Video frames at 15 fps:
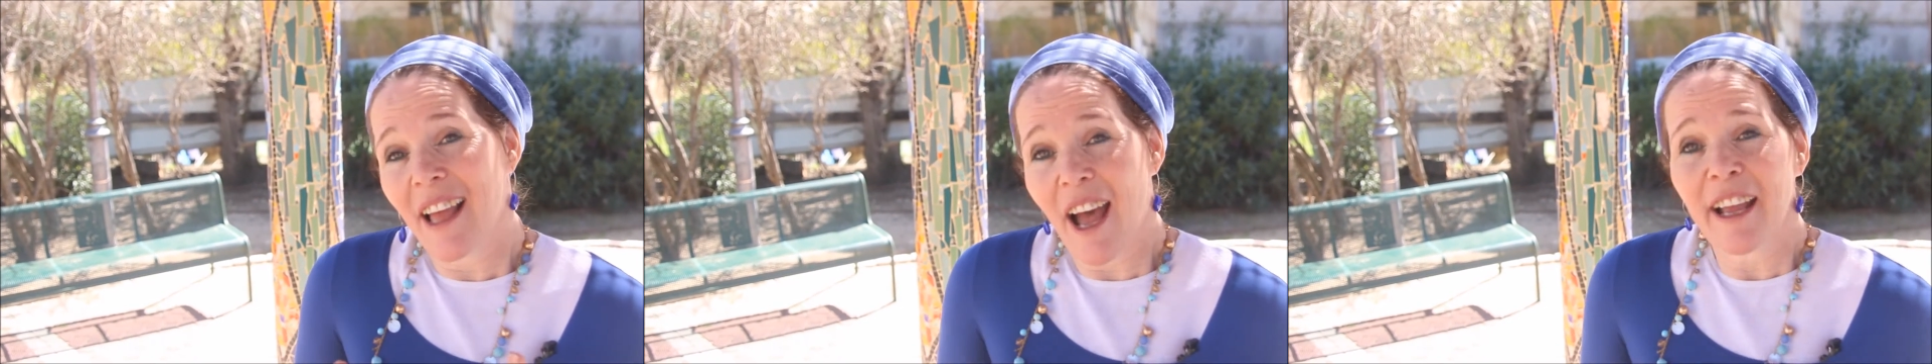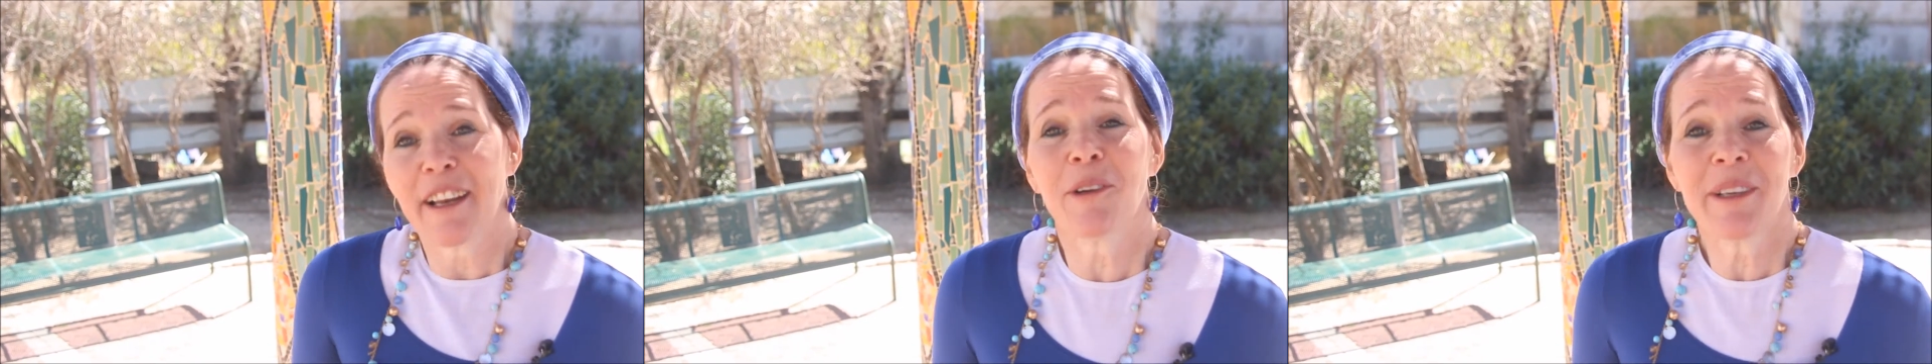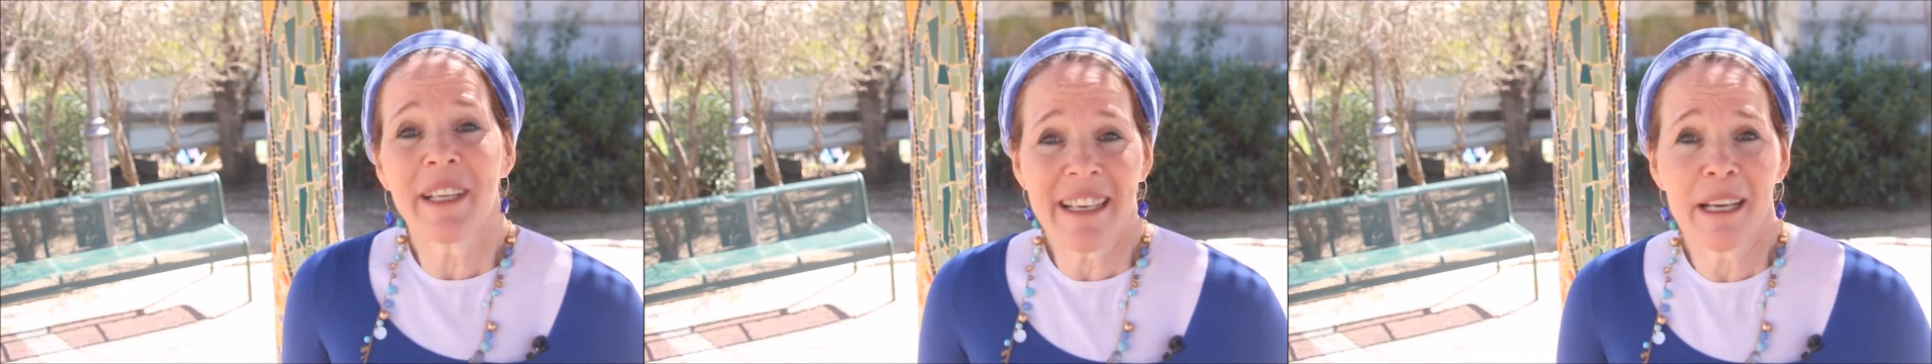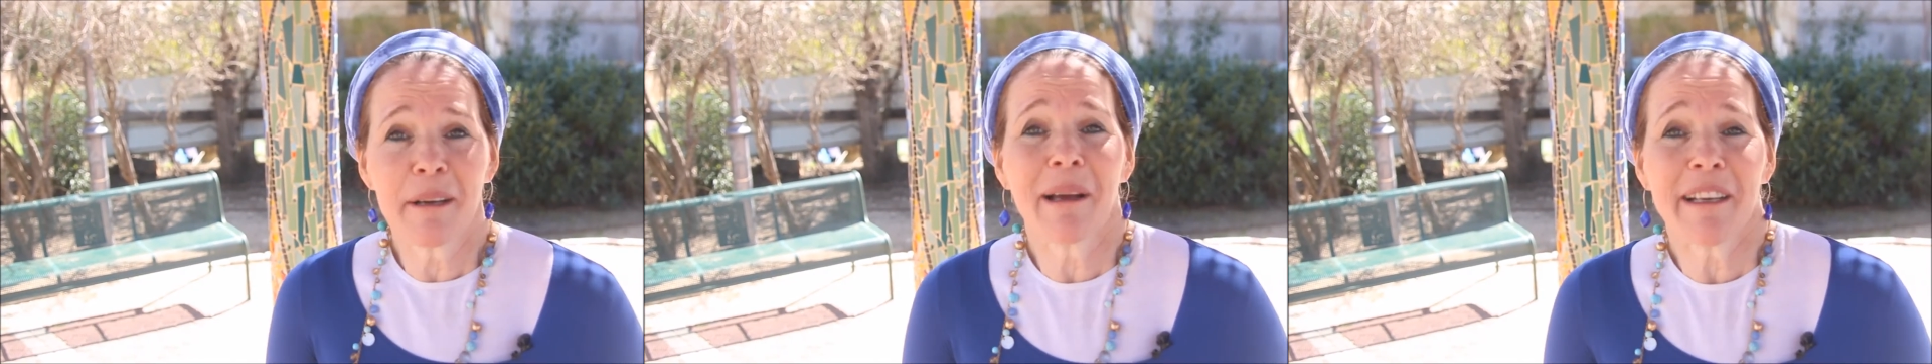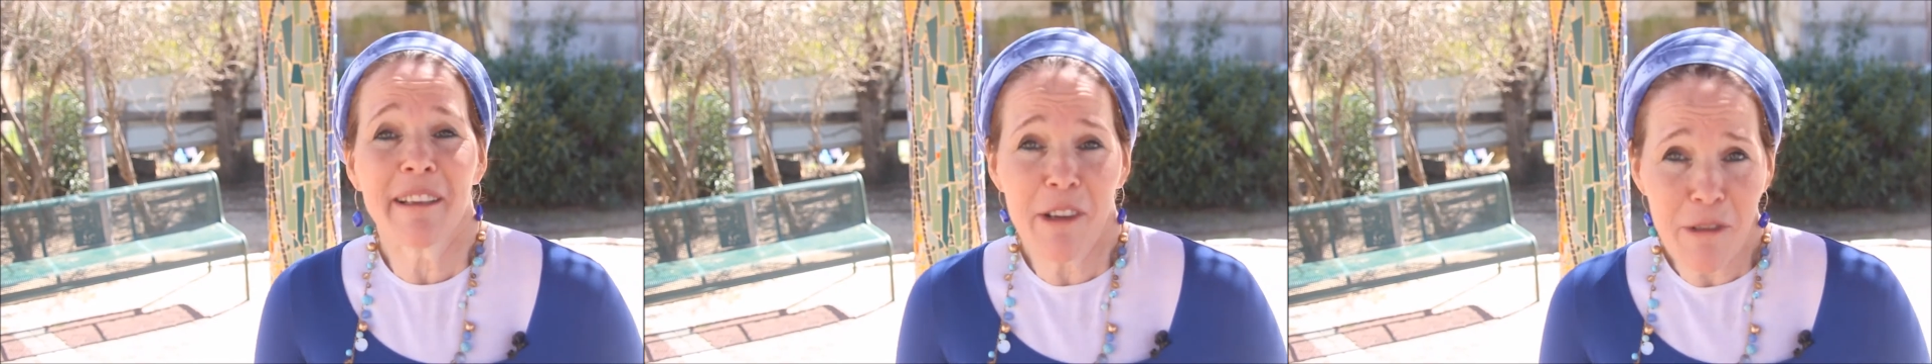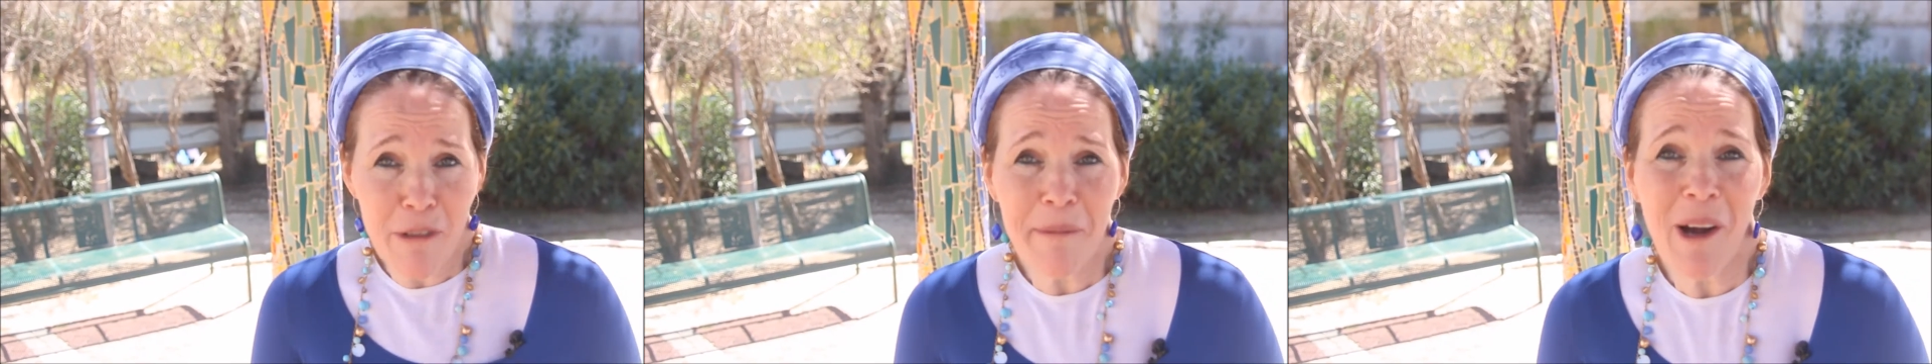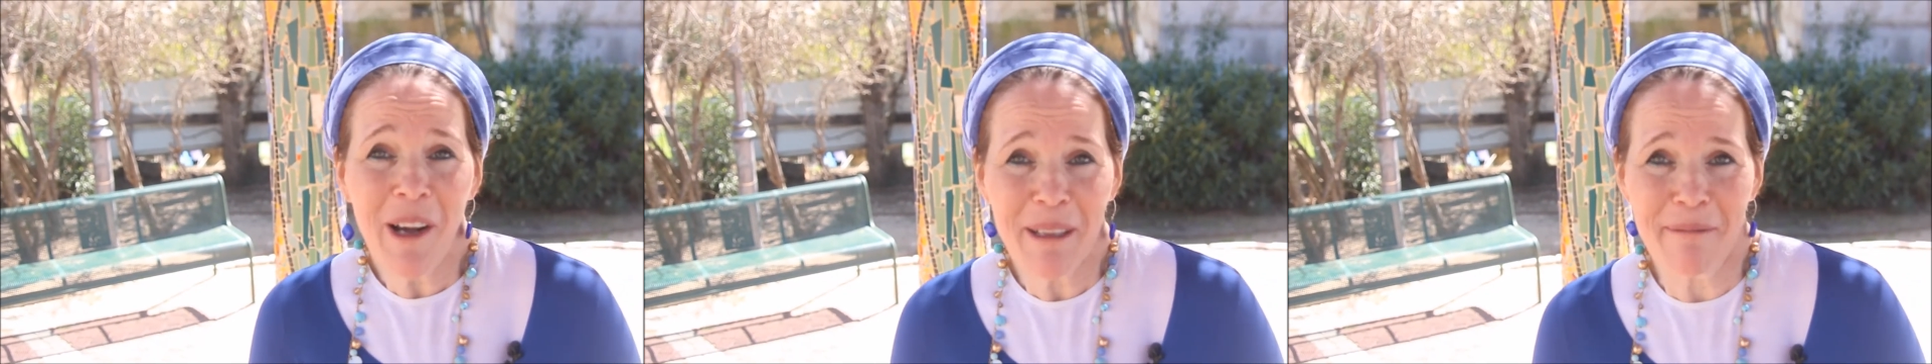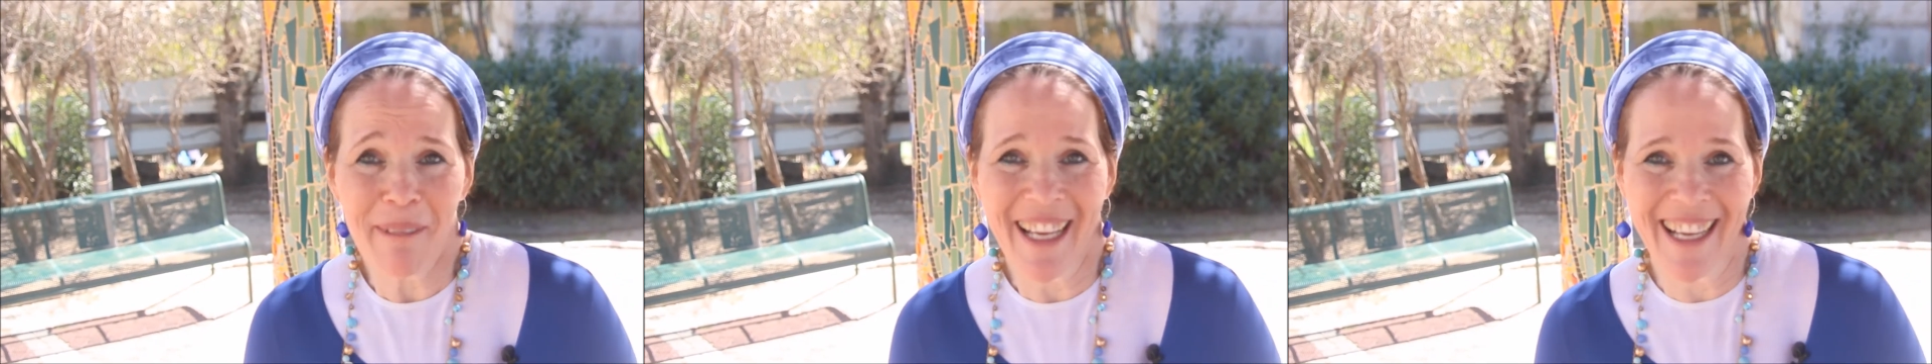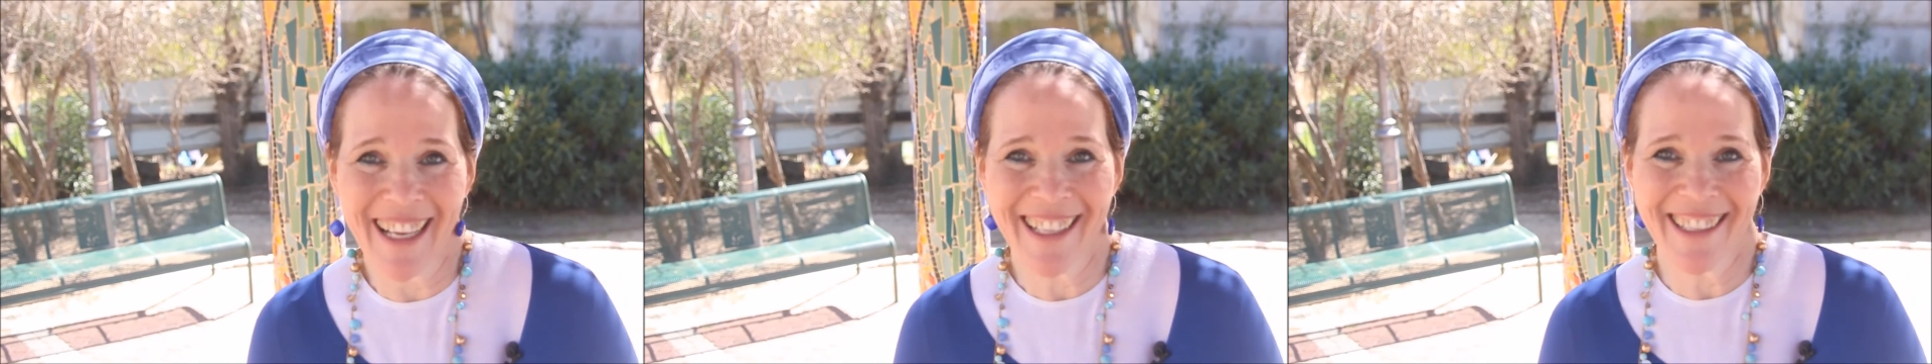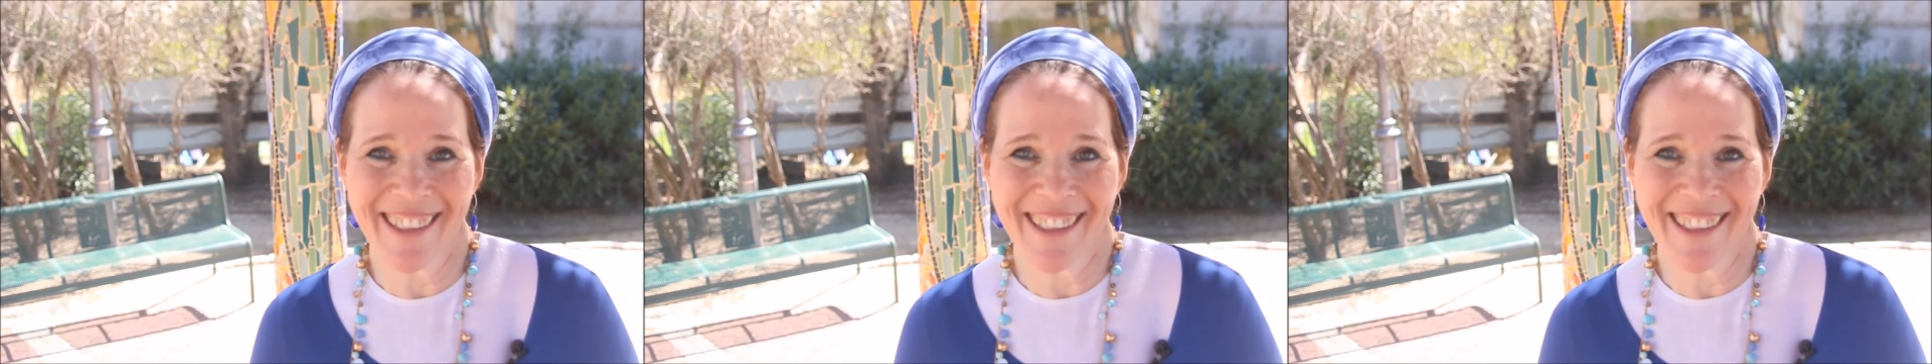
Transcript: I don't need anybody to remind me.